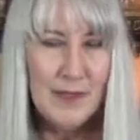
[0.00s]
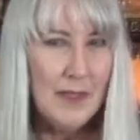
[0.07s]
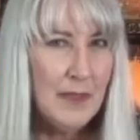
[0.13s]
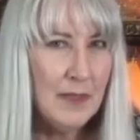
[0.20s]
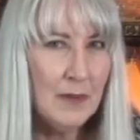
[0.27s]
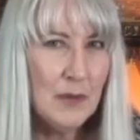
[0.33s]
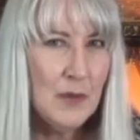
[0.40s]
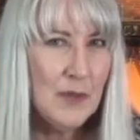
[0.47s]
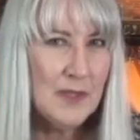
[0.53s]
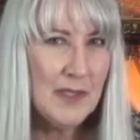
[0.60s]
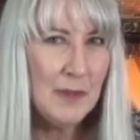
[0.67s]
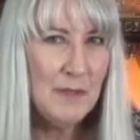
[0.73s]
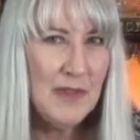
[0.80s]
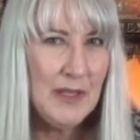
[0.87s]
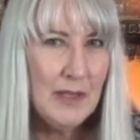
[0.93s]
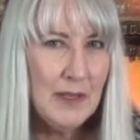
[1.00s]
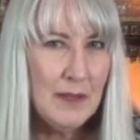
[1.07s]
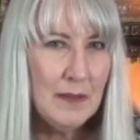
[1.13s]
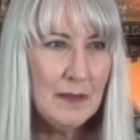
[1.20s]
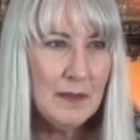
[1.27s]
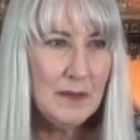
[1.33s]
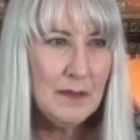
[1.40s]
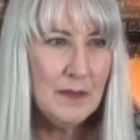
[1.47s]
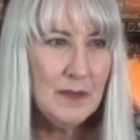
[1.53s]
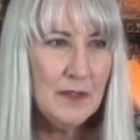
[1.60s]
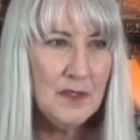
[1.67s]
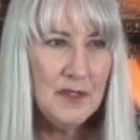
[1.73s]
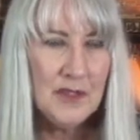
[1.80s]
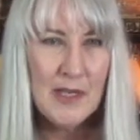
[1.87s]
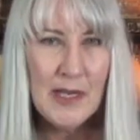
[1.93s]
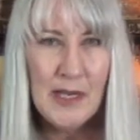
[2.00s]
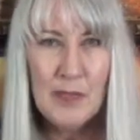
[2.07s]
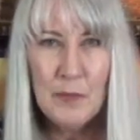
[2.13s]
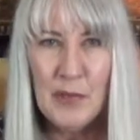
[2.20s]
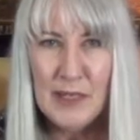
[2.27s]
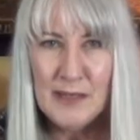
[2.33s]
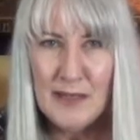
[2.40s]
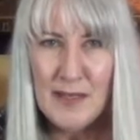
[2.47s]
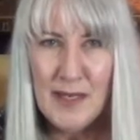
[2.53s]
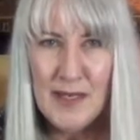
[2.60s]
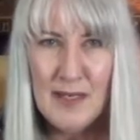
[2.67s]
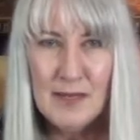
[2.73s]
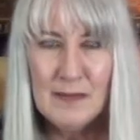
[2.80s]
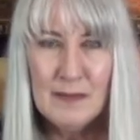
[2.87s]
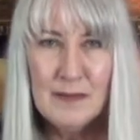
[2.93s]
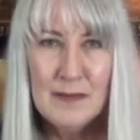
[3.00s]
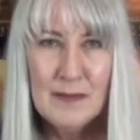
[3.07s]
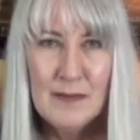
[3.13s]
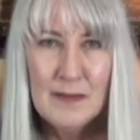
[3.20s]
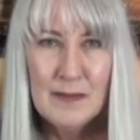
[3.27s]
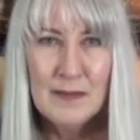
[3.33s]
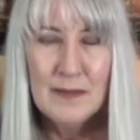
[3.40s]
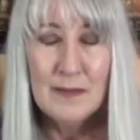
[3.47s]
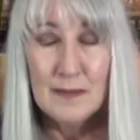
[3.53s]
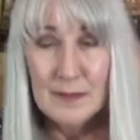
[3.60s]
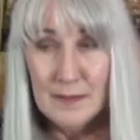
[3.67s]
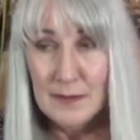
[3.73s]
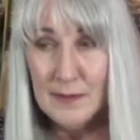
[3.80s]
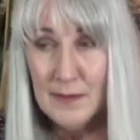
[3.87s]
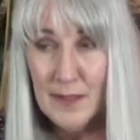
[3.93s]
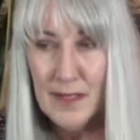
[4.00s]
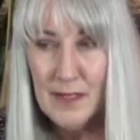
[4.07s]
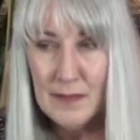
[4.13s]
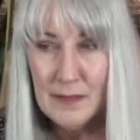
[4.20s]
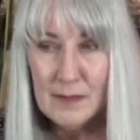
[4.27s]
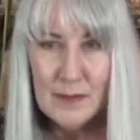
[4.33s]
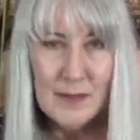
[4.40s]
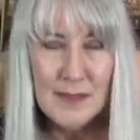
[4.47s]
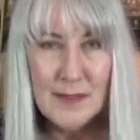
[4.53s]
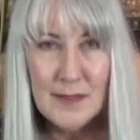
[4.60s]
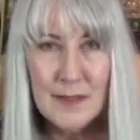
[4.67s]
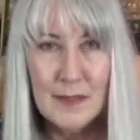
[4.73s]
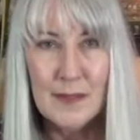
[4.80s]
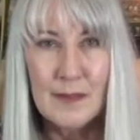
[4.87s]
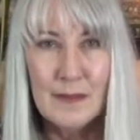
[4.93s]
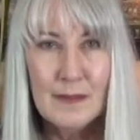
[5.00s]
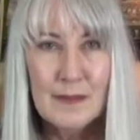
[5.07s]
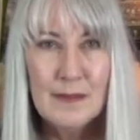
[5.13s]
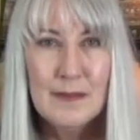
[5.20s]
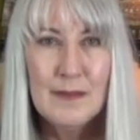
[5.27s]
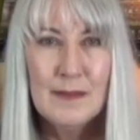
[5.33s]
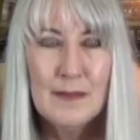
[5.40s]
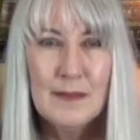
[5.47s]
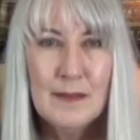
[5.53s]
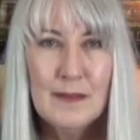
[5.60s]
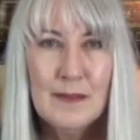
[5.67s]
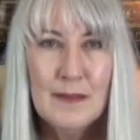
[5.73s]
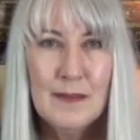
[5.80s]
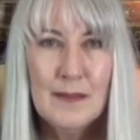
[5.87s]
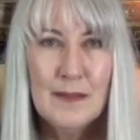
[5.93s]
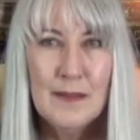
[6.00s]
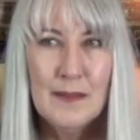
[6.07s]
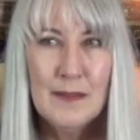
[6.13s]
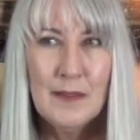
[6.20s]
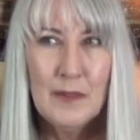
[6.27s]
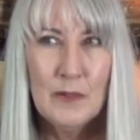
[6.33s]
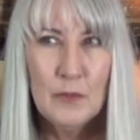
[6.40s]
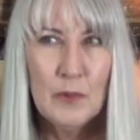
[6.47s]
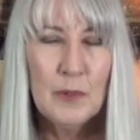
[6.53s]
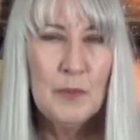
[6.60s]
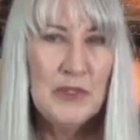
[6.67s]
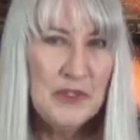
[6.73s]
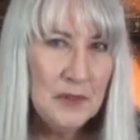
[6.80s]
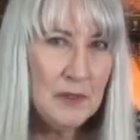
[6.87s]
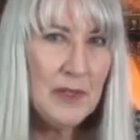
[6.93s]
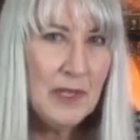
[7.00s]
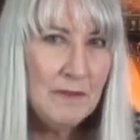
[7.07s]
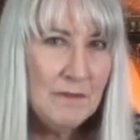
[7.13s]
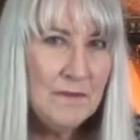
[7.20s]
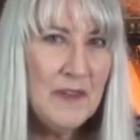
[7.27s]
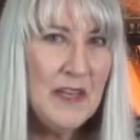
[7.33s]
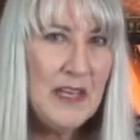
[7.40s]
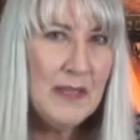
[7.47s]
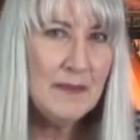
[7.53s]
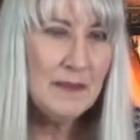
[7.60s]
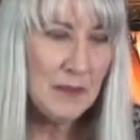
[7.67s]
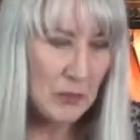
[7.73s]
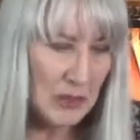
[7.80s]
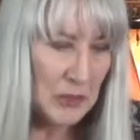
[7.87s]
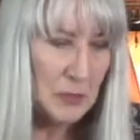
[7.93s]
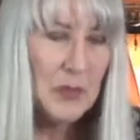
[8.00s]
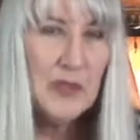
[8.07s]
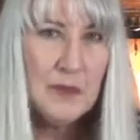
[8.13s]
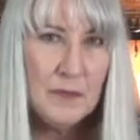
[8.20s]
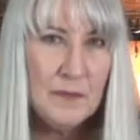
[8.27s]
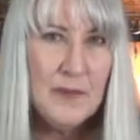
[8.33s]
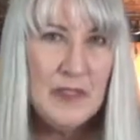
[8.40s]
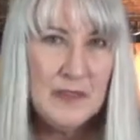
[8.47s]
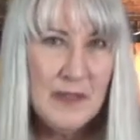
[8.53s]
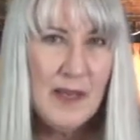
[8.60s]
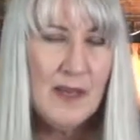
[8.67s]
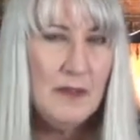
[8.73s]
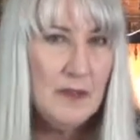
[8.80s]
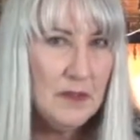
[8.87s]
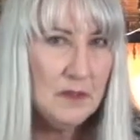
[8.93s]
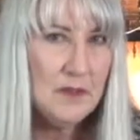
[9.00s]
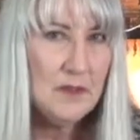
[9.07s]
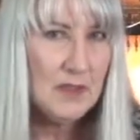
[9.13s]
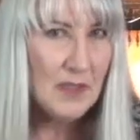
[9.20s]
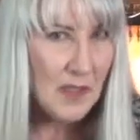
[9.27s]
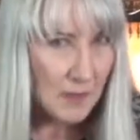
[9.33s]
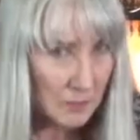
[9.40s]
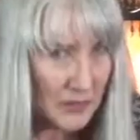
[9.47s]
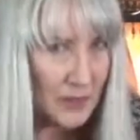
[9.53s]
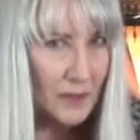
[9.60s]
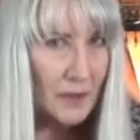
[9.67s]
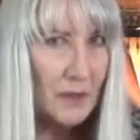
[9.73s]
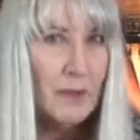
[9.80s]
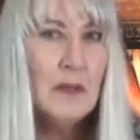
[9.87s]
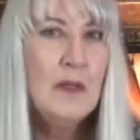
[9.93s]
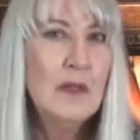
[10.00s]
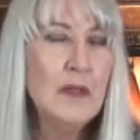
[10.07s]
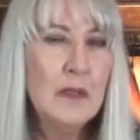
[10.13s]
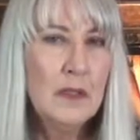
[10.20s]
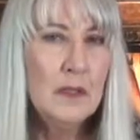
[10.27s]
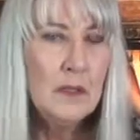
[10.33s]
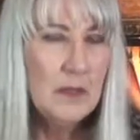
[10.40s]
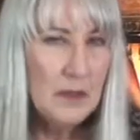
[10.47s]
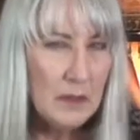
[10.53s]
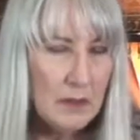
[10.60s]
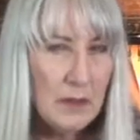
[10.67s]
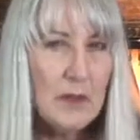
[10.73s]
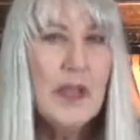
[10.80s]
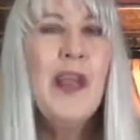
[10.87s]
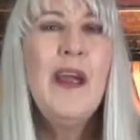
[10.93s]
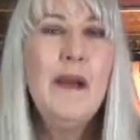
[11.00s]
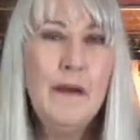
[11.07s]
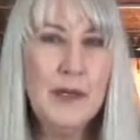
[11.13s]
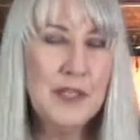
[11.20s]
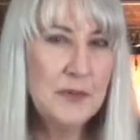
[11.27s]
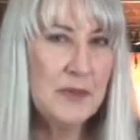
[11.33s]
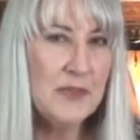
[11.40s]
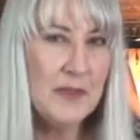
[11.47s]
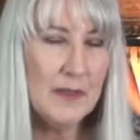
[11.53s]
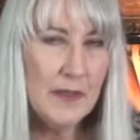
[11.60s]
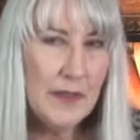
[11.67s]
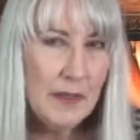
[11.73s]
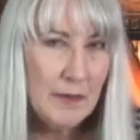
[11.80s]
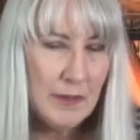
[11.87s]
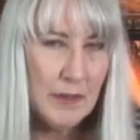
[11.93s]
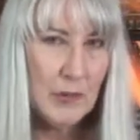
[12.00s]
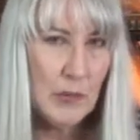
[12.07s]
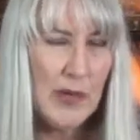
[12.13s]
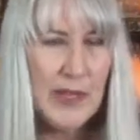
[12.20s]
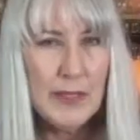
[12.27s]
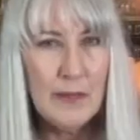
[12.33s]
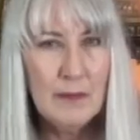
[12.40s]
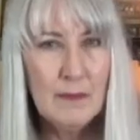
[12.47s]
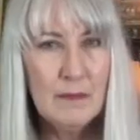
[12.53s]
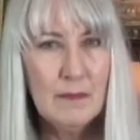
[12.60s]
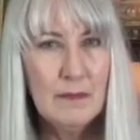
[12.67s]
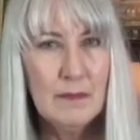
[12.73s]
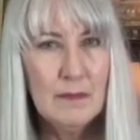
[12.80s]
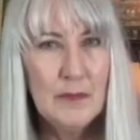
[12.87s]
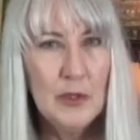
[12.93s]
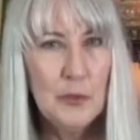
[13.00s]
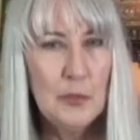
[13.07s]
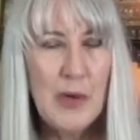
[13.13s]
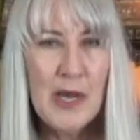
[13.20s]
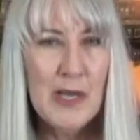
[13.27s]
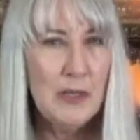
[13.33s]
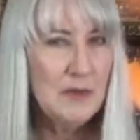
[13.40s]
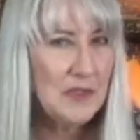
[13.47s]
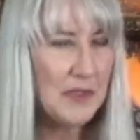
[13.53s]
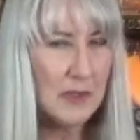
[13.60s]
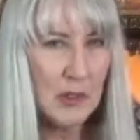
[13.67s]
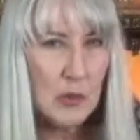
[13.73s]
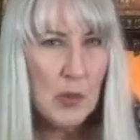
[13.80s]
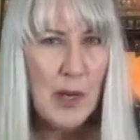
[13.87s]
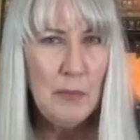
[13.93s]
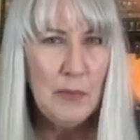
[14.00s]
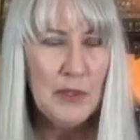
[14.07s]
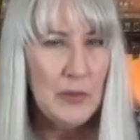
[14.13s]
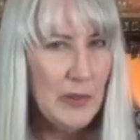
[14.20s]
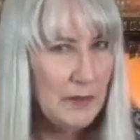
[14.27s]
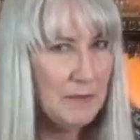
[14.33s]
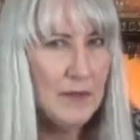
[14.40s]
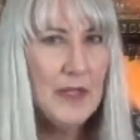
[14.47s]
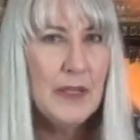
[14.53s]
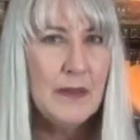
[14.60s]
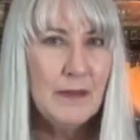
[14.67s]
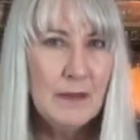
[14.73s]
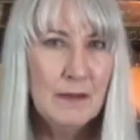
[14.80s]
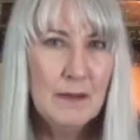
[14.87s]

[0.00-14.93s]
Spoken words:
And of course I'm thinking, did you get out of bed today? Yeah, of course I did. Well, but you had faith that when you put your feet down and you stood up, that your carriage was going to carry your weight. Your body was going to cooperate. You had faith.